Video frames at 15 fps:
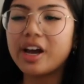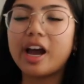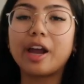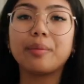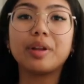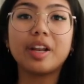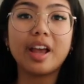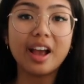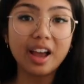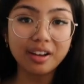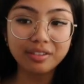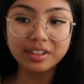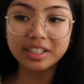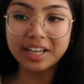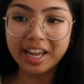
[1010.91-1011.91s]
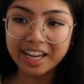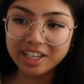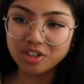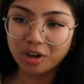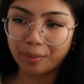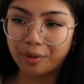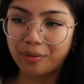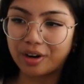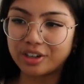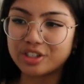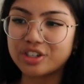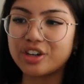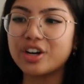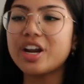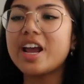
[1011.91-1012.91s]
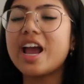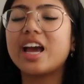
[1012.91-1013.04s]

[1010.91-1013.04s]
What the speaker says: I'm an avid K-drama watcher,